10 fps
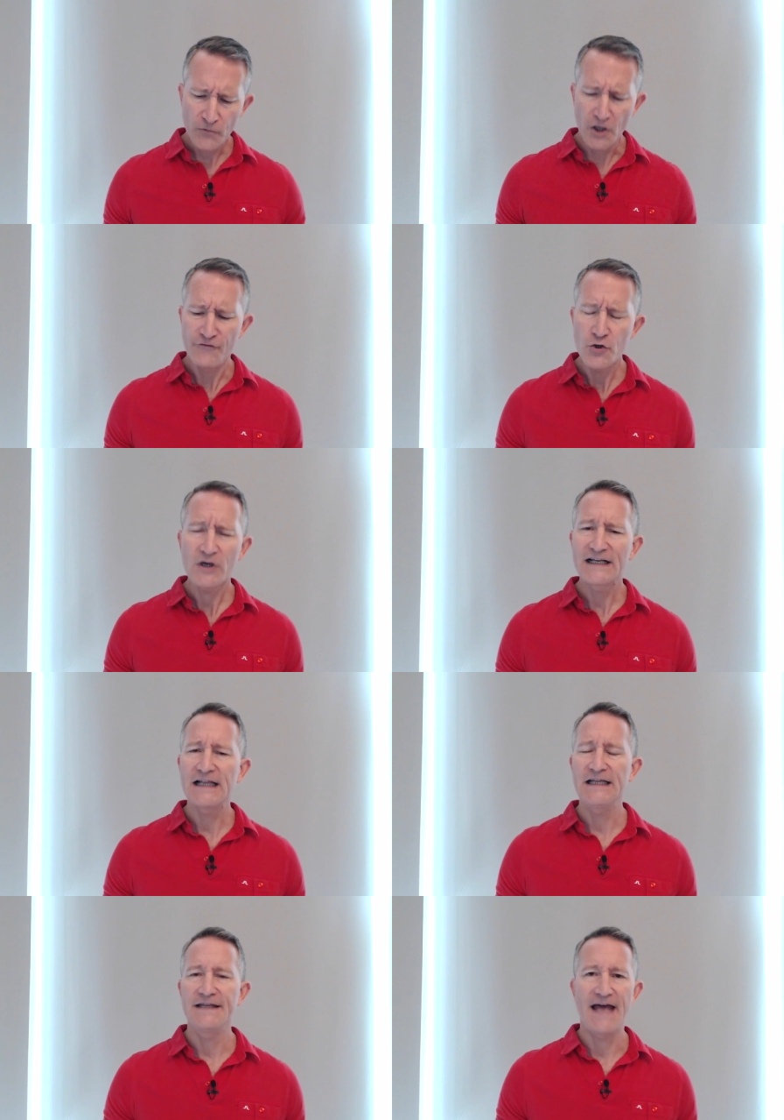if you could
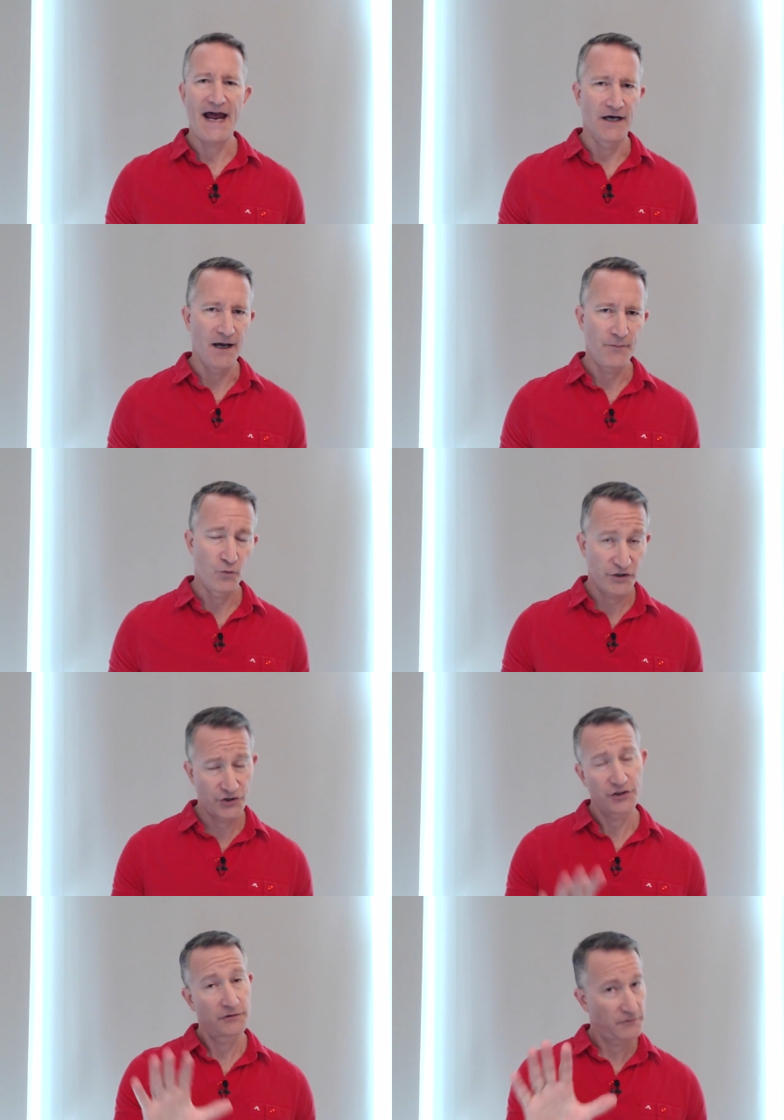clean that up,
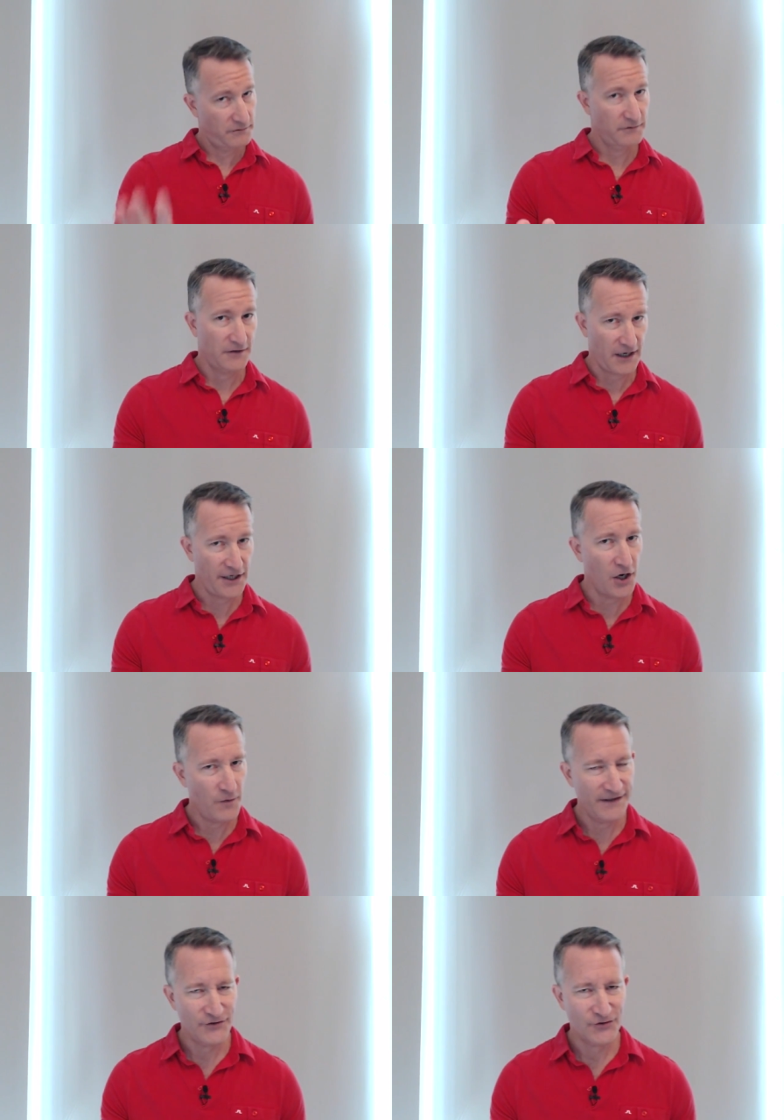which I know,
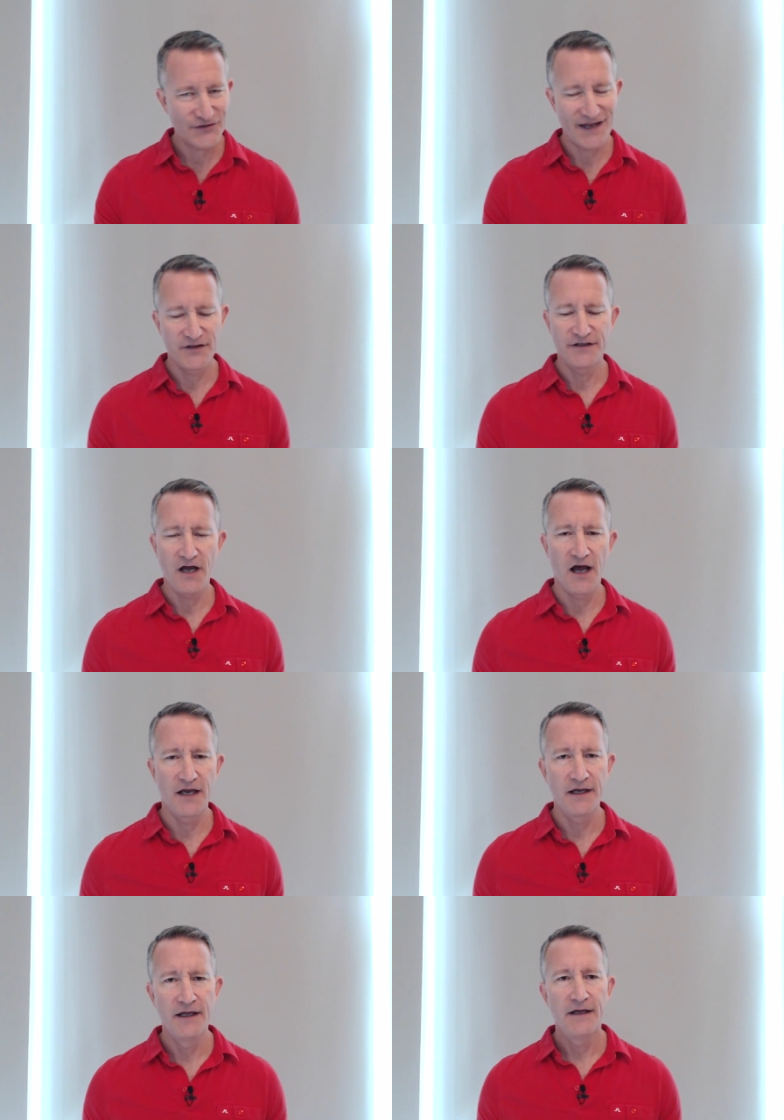easier said than
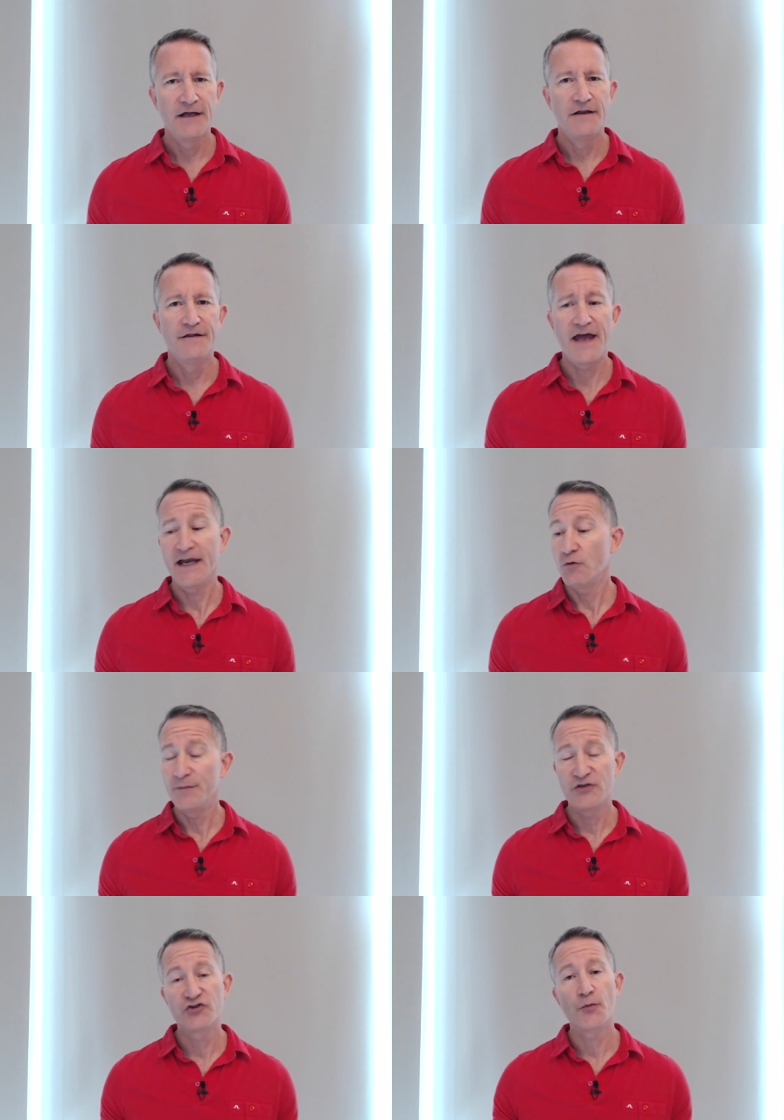done, then it would
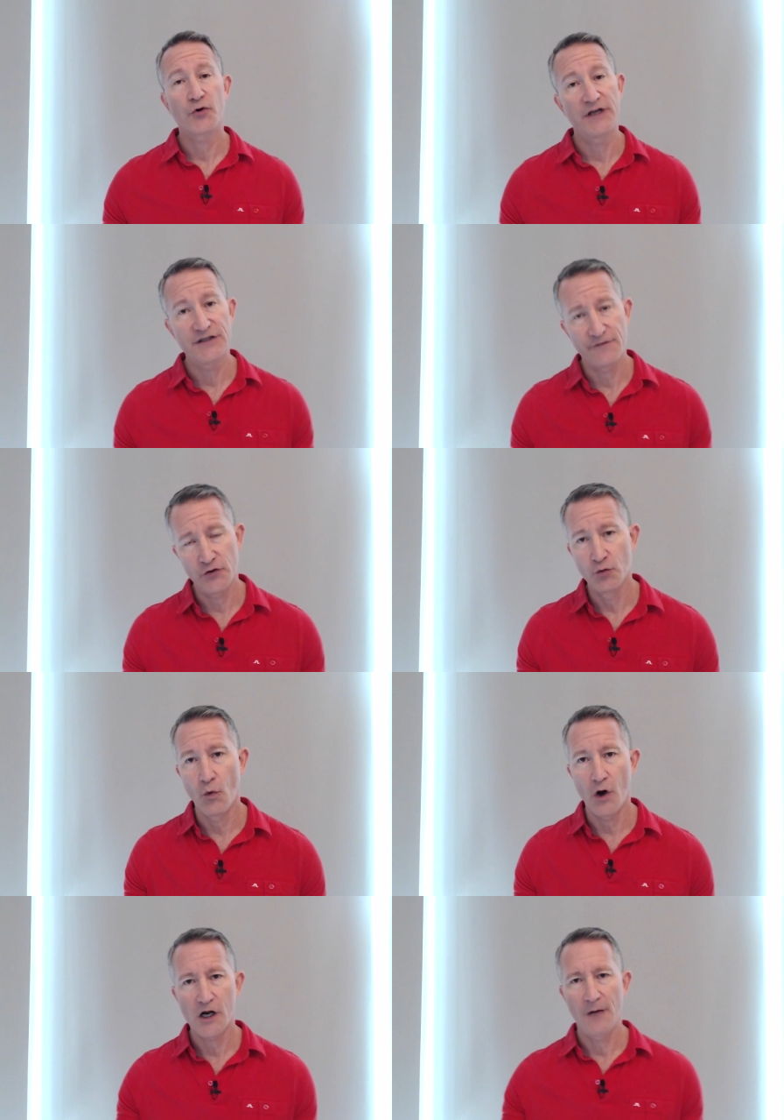be super easy for you to
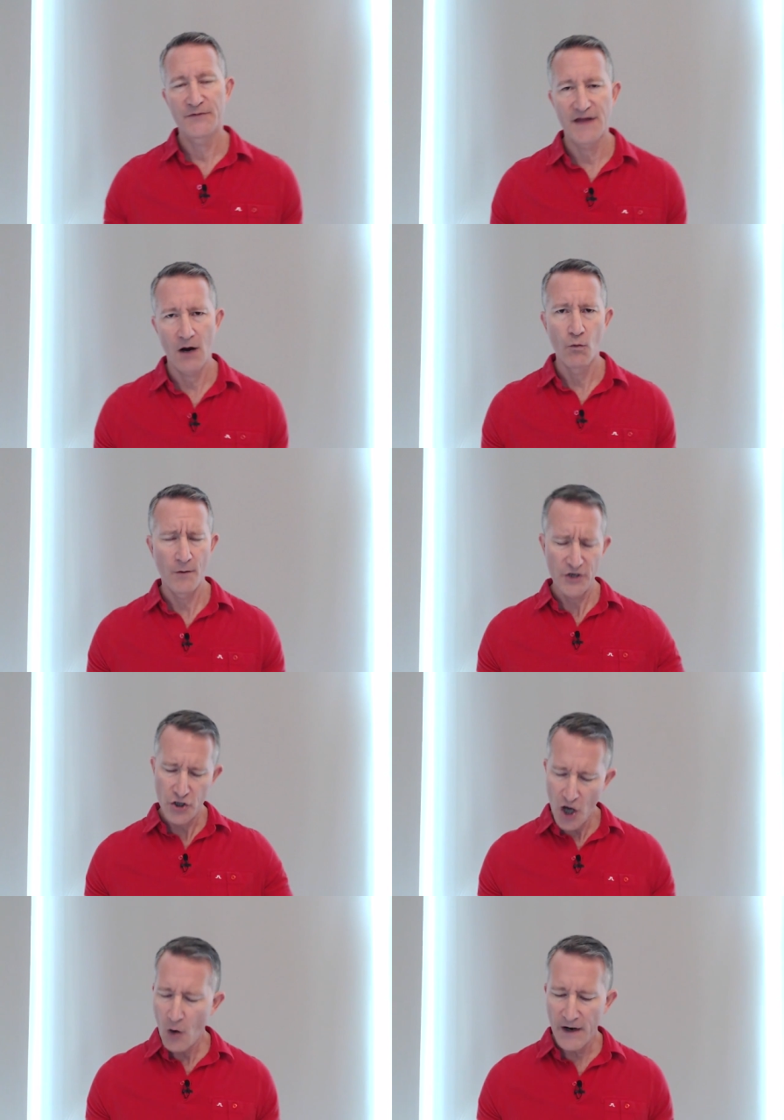walk up to that woman
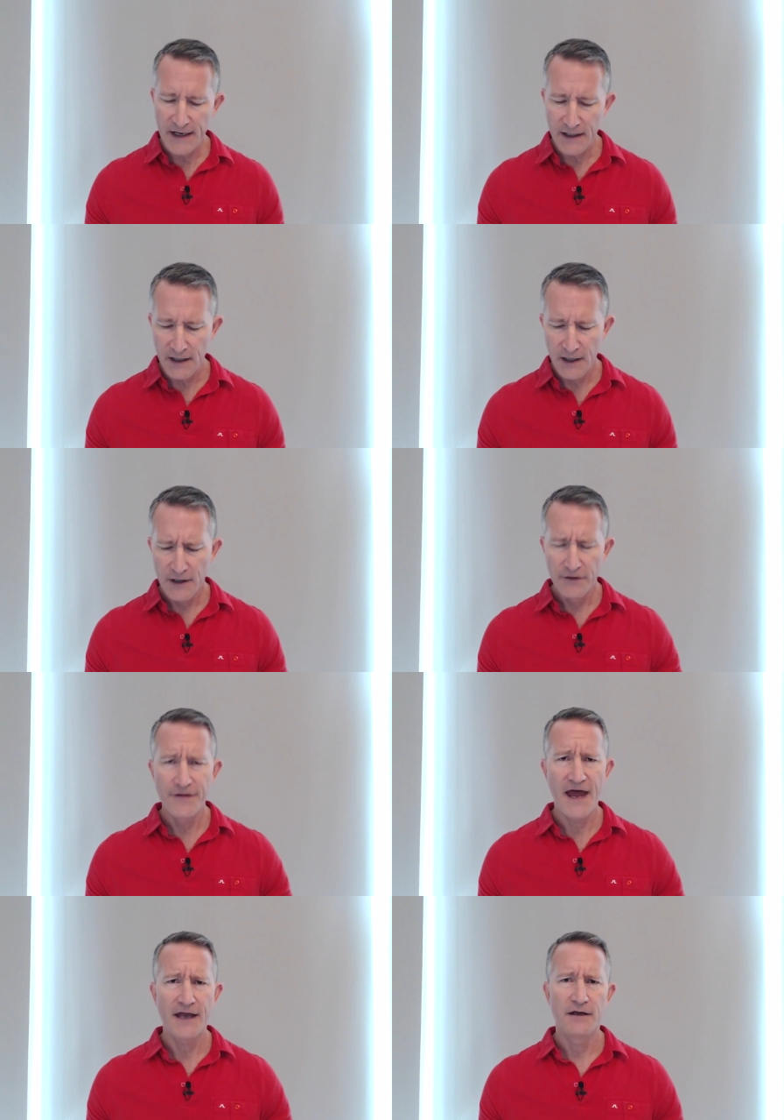knowing
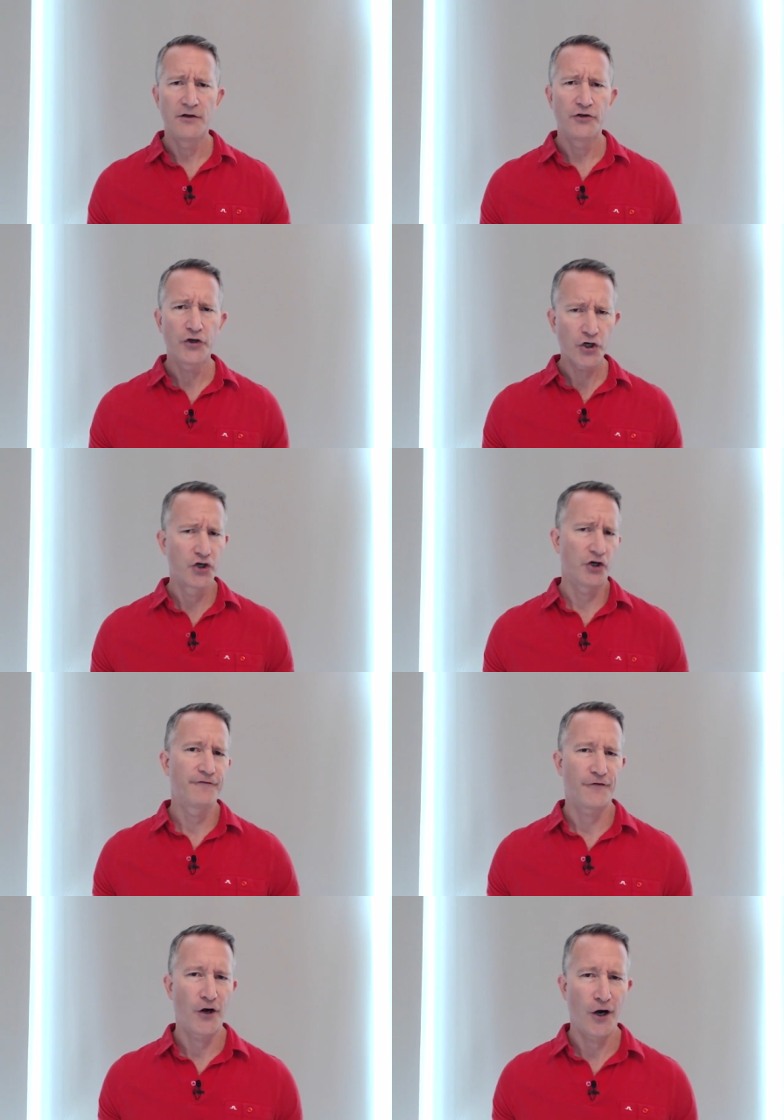that you're good
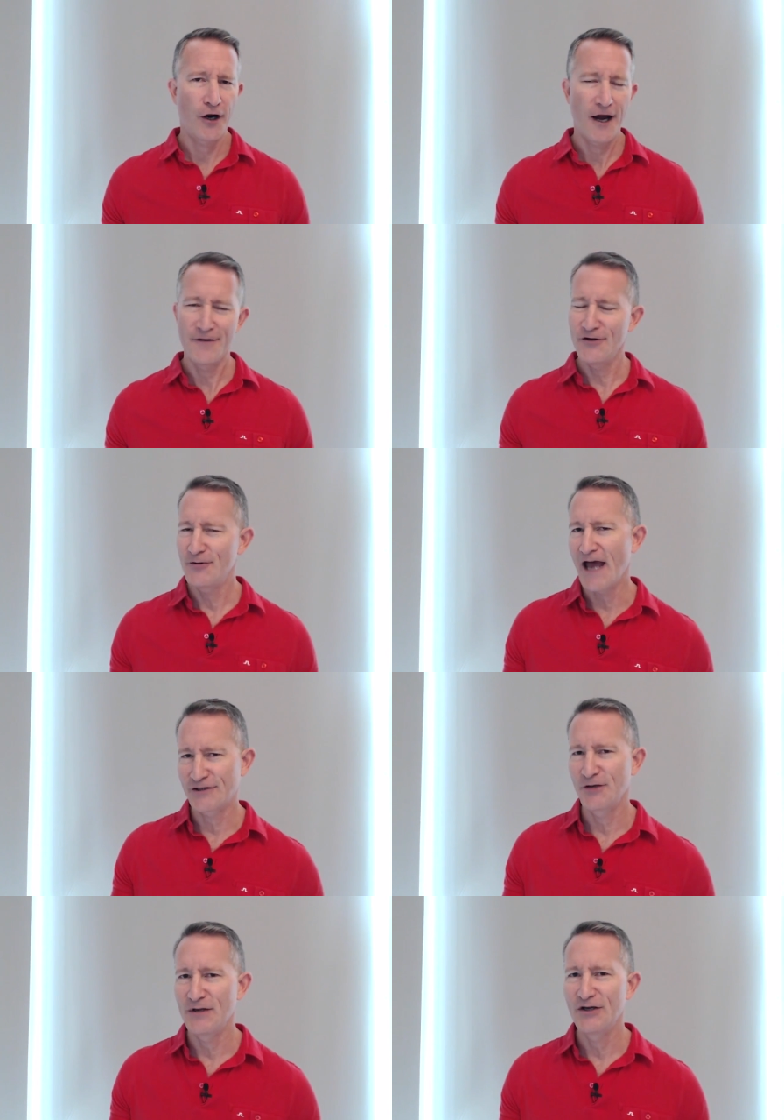for her and that you guys
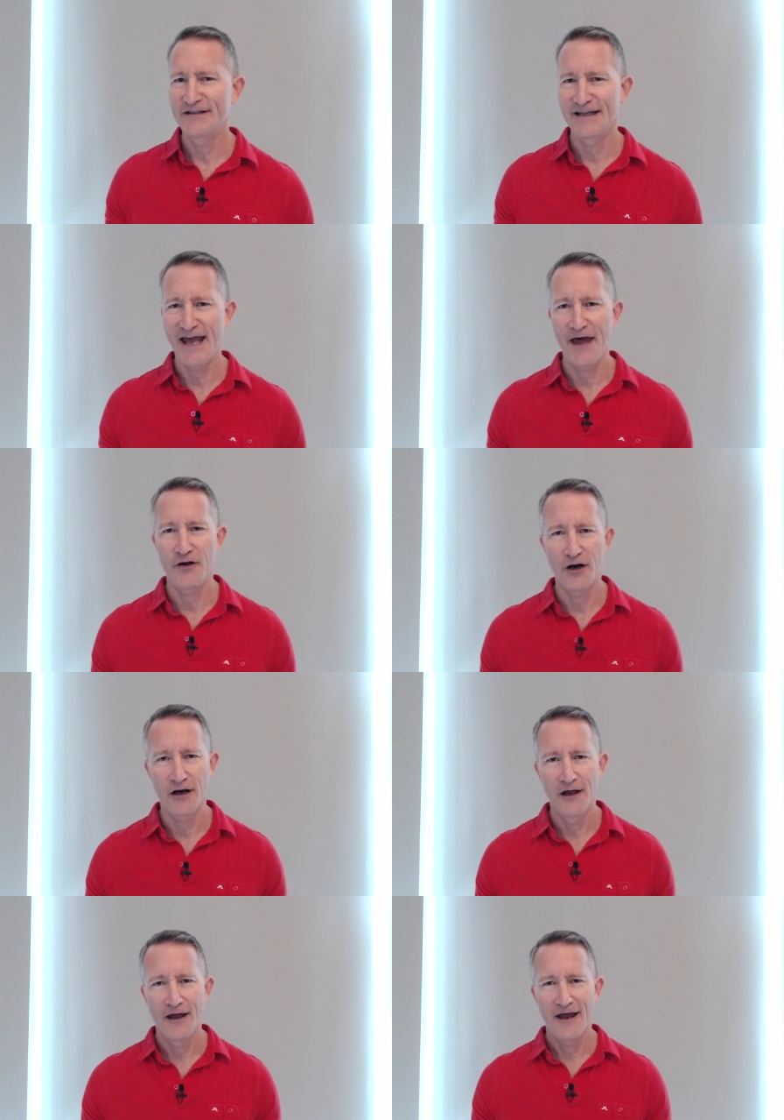could be good together.